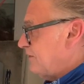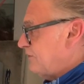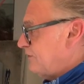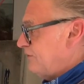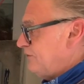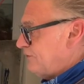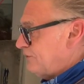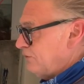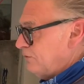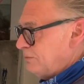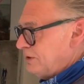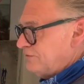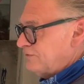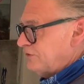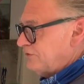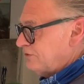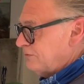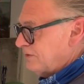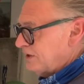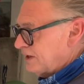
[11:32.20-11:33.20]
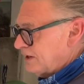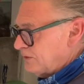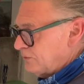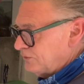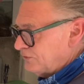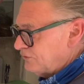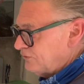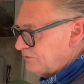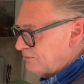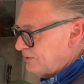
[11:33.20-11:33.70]
they're too big for some
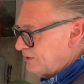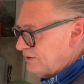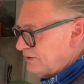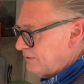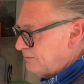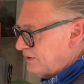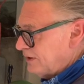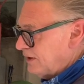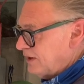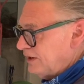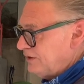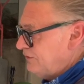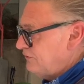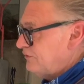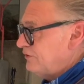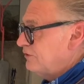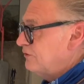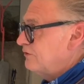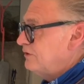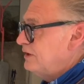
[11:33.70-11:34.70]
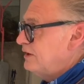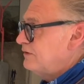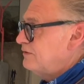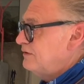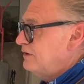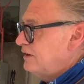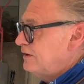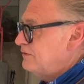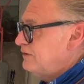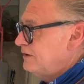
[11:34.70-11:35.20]
houses, but I disagree.
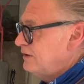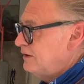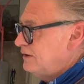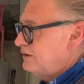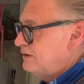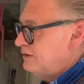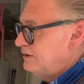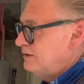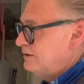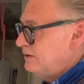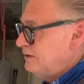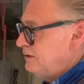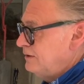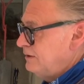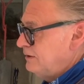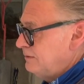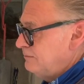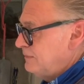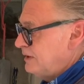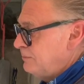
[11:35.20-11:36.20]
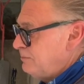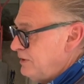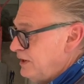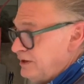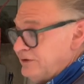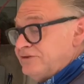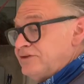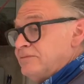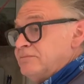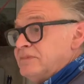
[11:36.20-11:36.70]
I think a
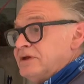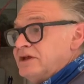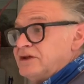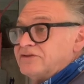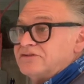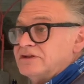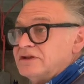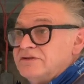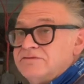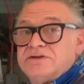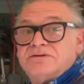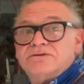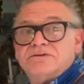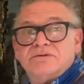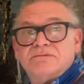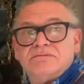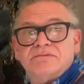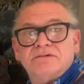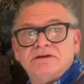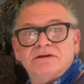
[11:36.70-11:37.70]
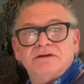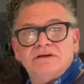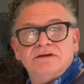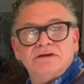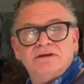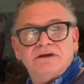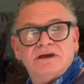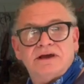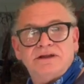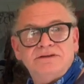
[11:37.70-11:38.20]
painting makes a living room.
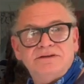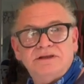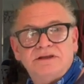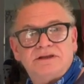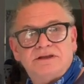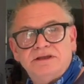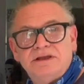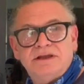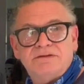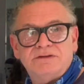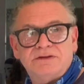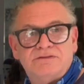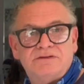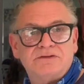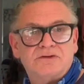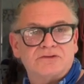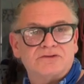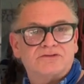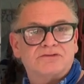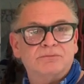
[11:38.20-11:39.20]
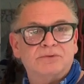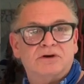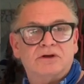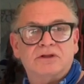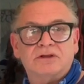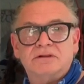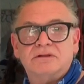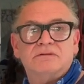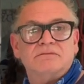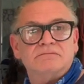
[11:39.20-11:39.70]
And even if you've got
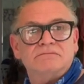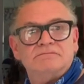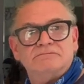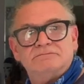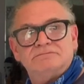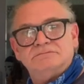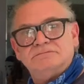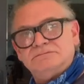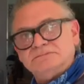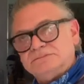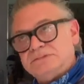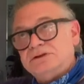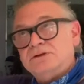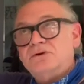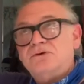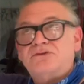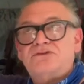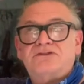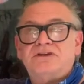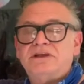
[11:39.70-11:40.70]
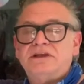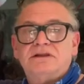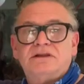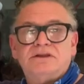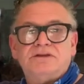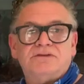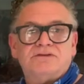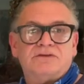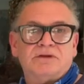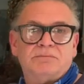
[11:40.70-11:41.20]
small, low
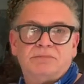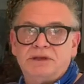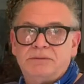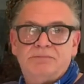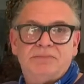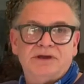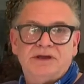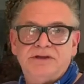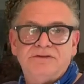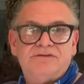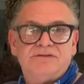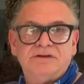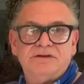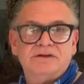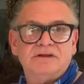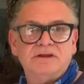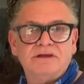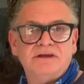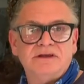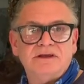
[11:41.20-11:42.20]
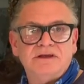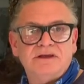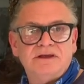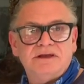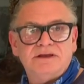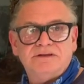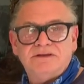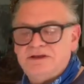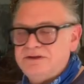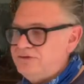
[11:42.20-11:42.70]
ceilings, a big painting,
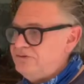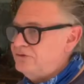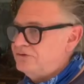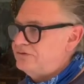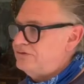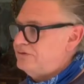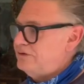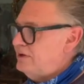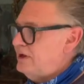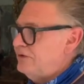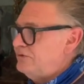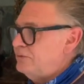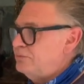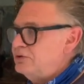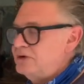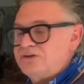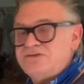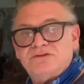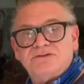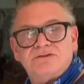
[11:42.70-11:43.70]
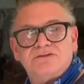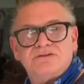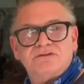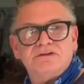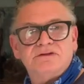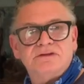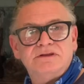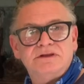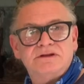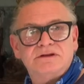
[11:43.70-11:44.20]
it just has a presence,
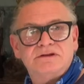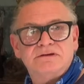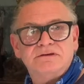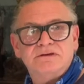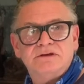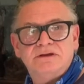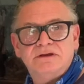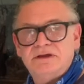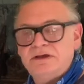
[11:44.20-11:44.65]
you know?